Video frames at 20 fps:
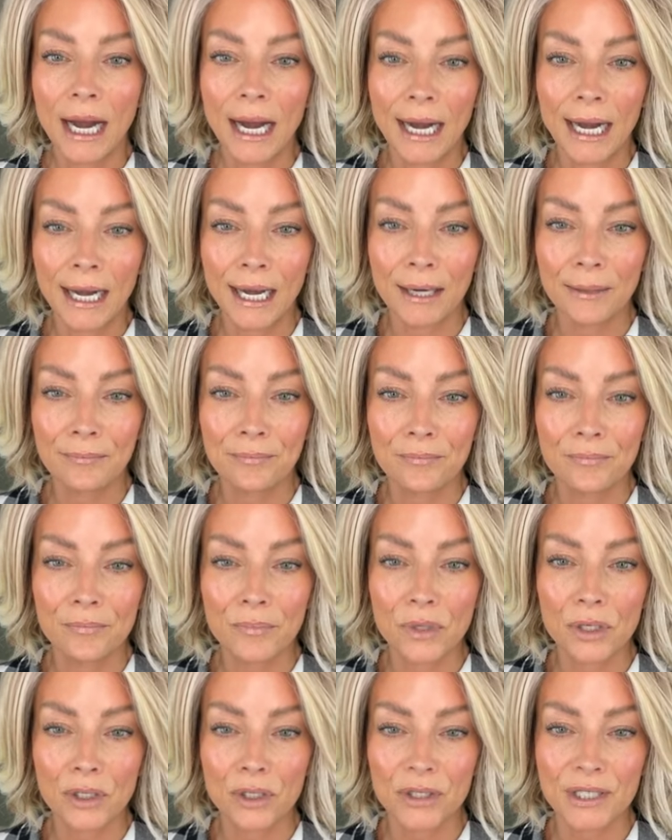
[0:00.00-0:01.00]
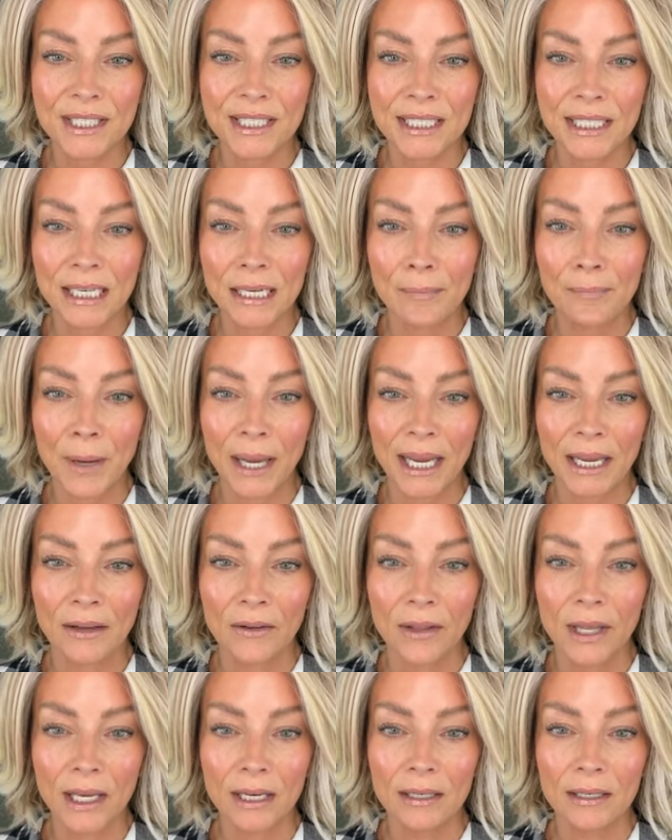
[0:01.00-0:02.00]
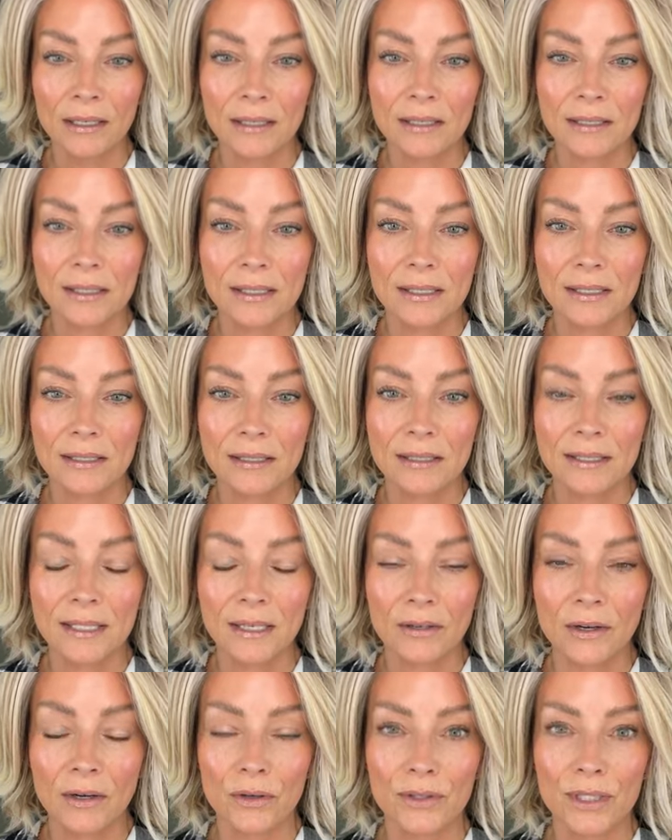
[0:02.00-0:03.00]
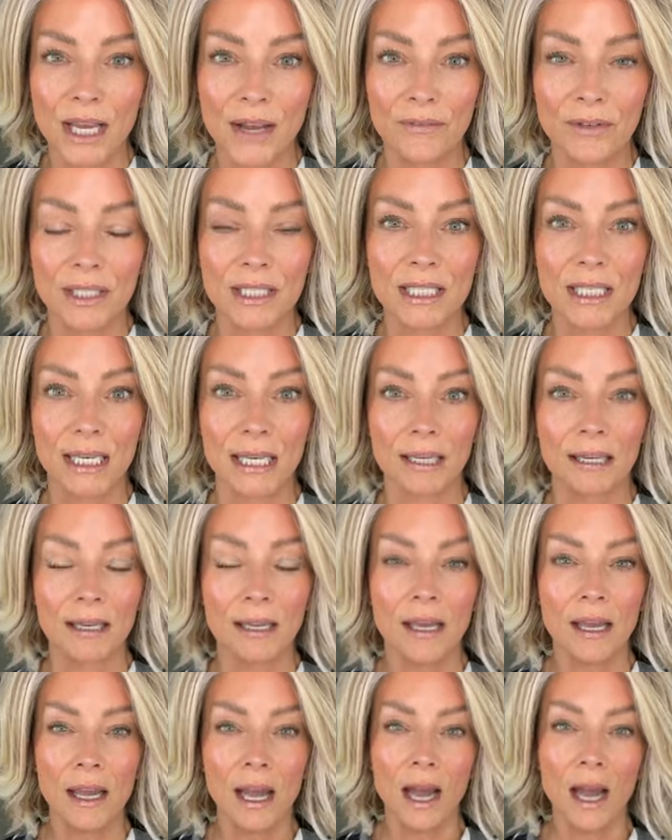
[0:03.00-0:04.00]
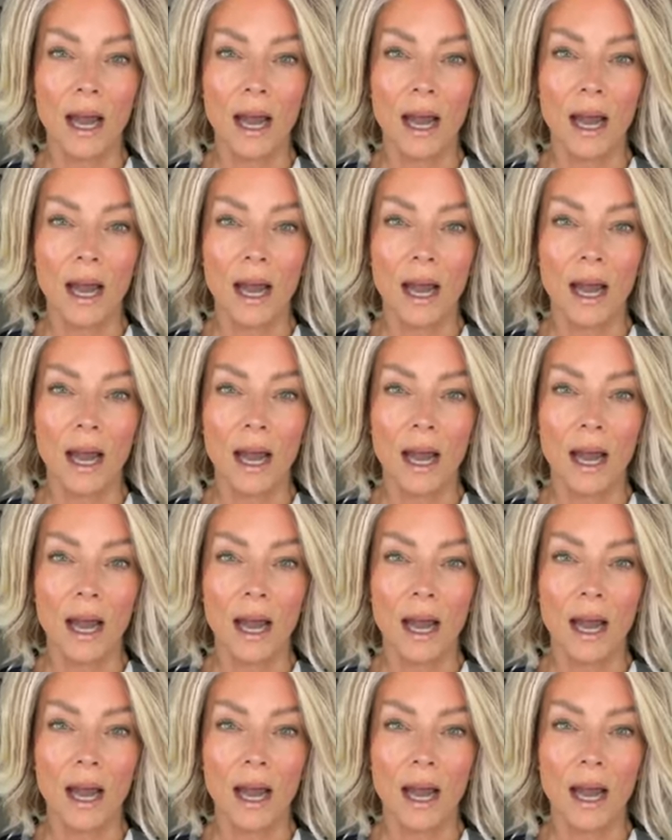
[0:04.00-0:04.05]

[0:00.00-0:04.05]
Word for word: Um, C. Palin 017,